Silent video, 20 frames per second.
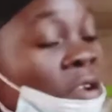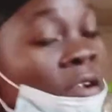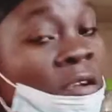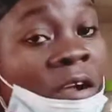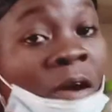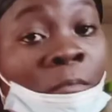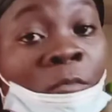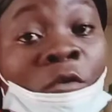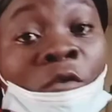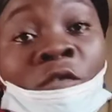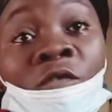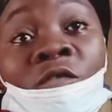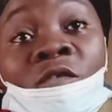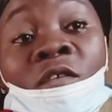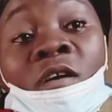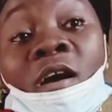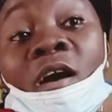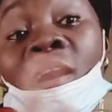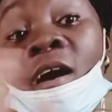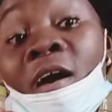grams of
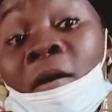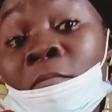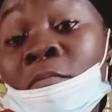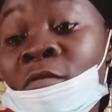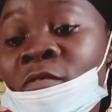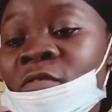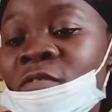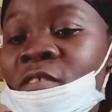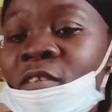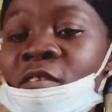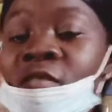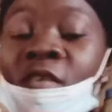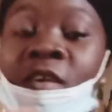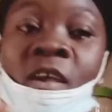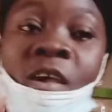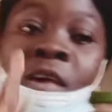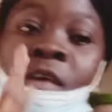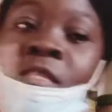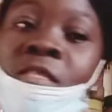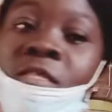apple seed.
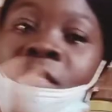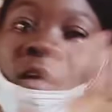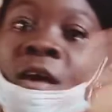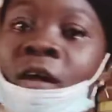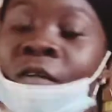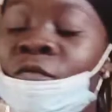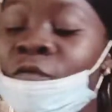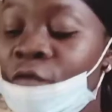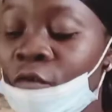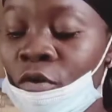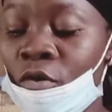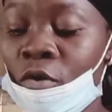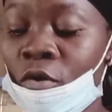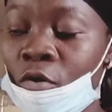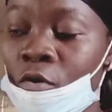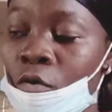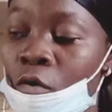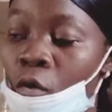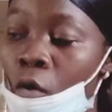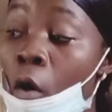Then for
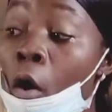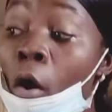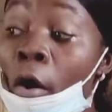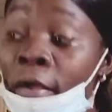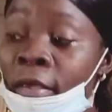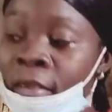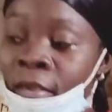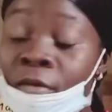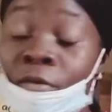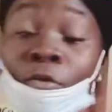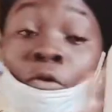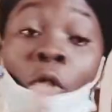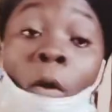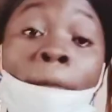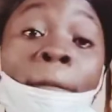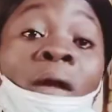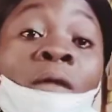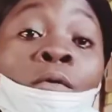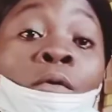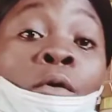your oil, your
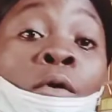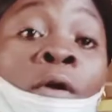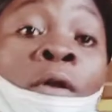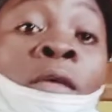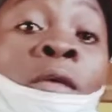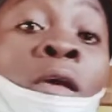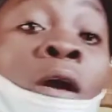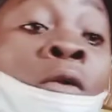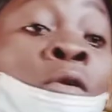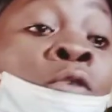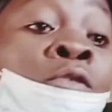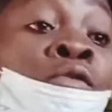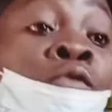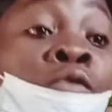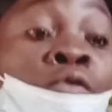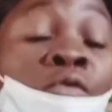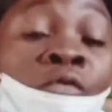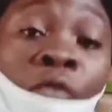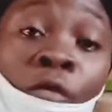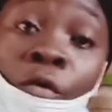main oil you are going to
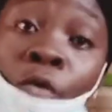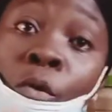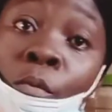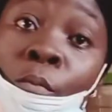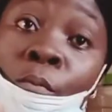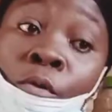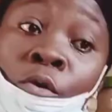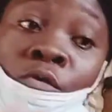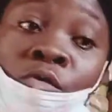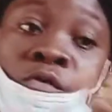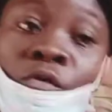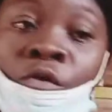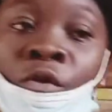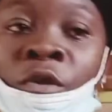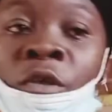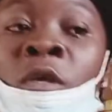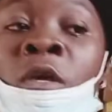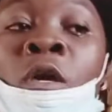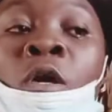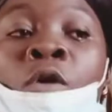use for your butt oil
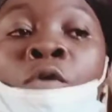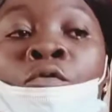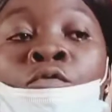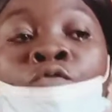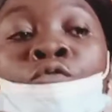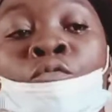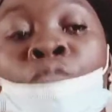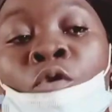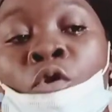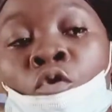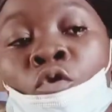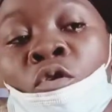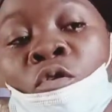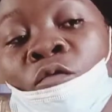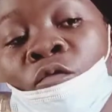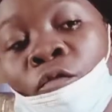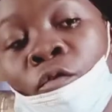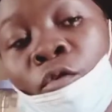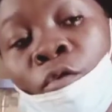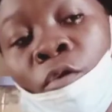should be
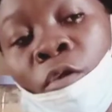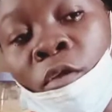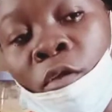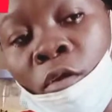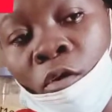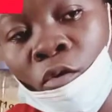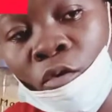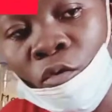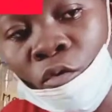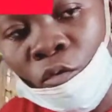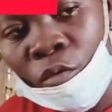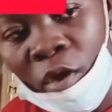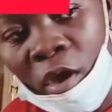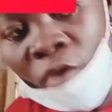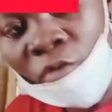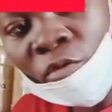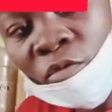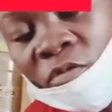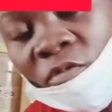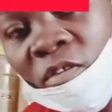olive oil. We are
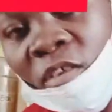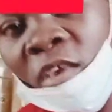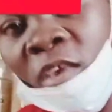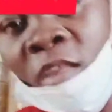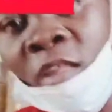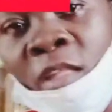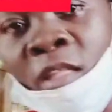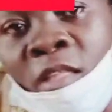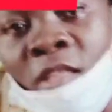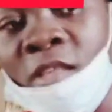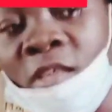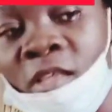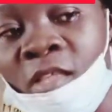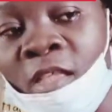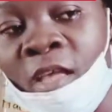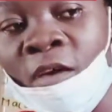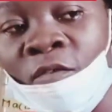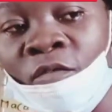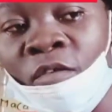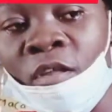using
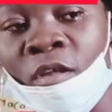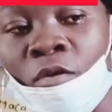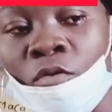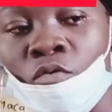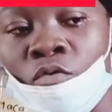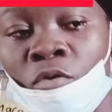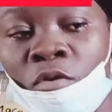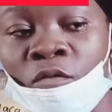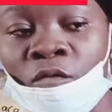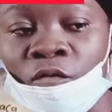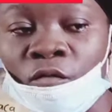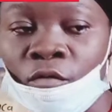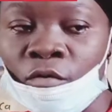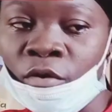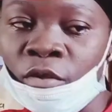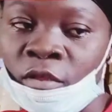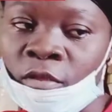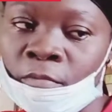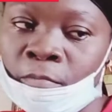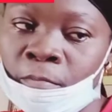Davina olive
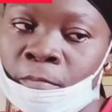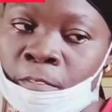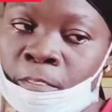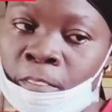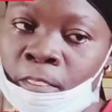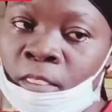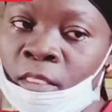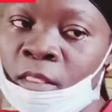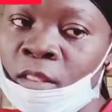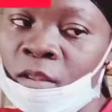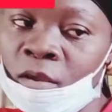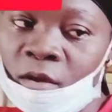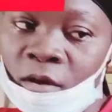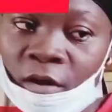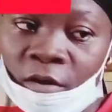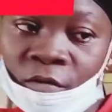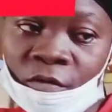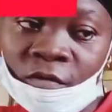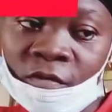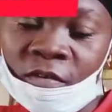oil.
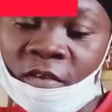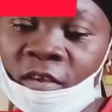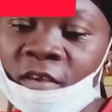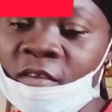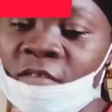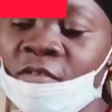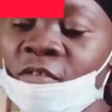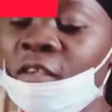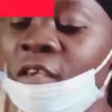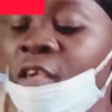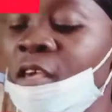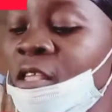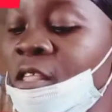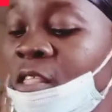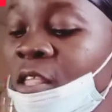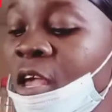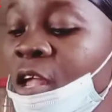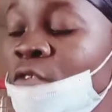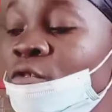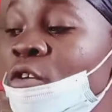Can you see it?
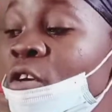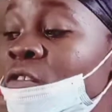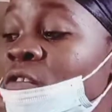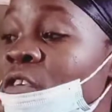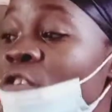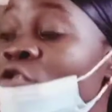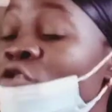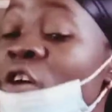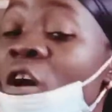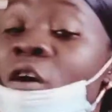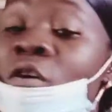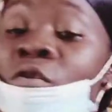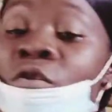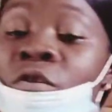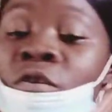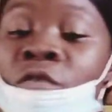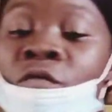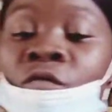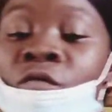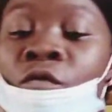Then your essential
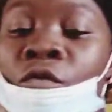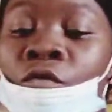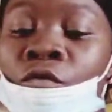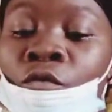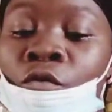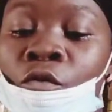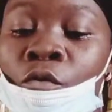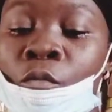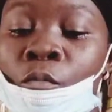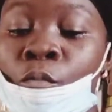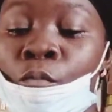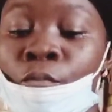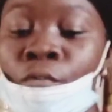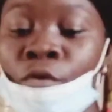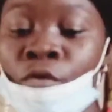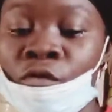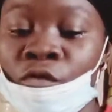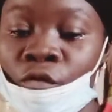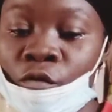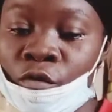oil for your
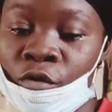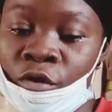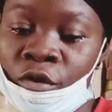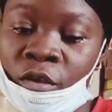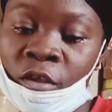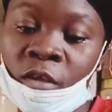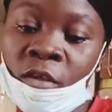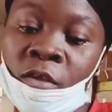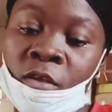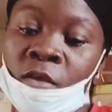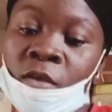butt oil, you